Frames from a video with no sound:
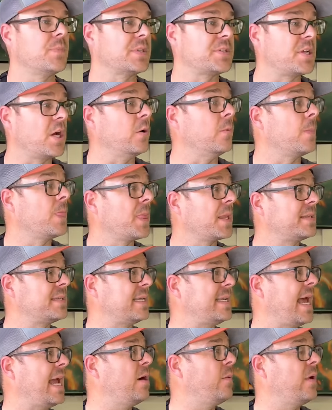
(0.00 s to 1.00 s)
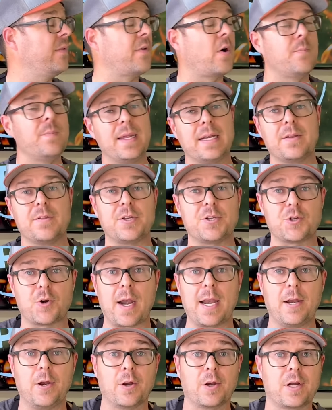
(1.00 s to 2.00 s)
So today we've omitted the
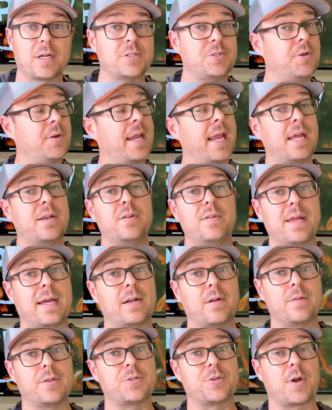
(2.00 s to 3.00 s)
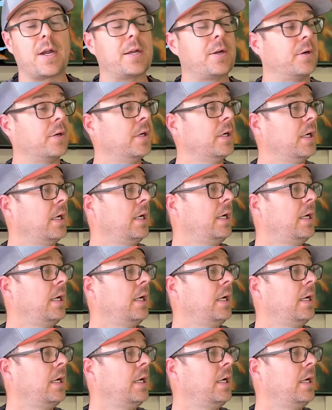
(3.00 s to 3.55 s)
Traeger because you can't do that on the Traeger.